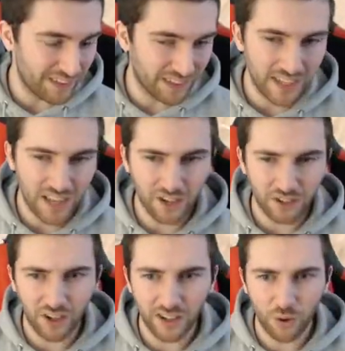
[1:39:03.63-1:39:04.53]
yeah, no, you
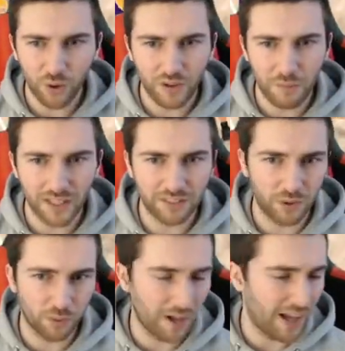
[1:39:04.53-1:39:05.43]
can't get a Hall of Fame badge if you
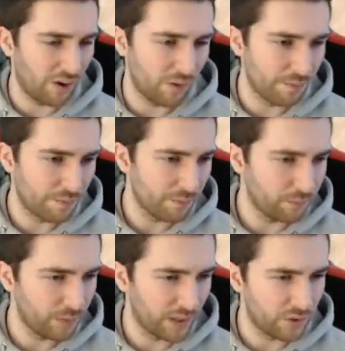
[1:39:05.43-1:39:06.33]
took Powell.
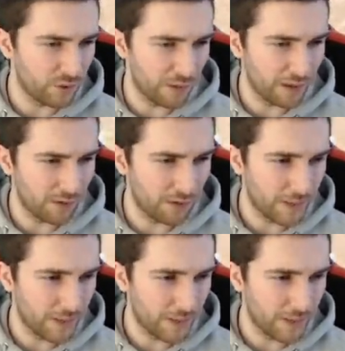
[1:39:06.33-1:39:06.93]
Wait, you took Powell?